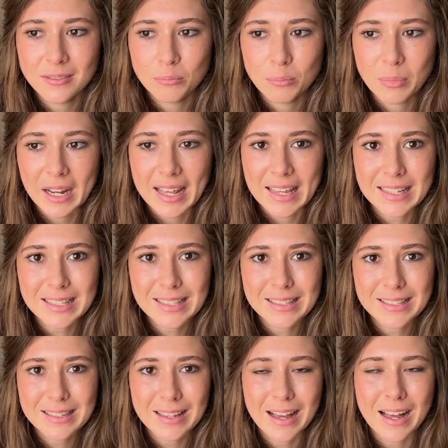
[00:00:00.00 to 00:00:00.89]

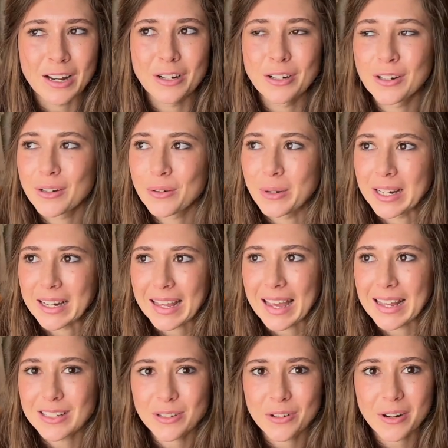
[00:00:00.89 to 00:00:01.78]
place. I don't know what
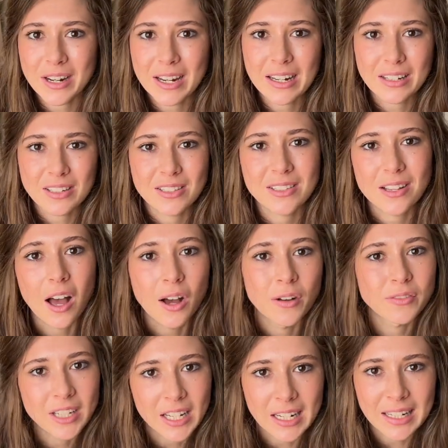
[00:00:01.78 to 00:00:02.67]
category is
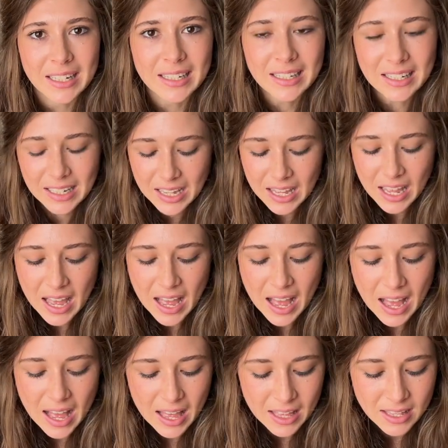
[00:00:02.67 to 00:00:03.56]
off dealing.
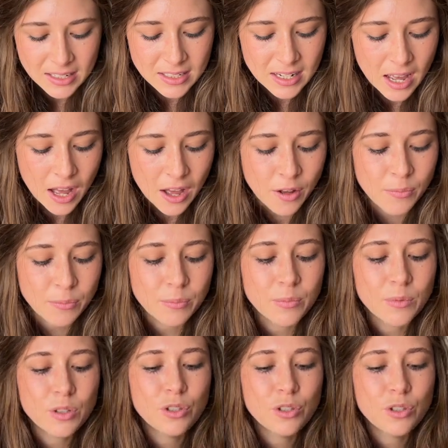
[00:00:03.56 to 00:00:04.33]
And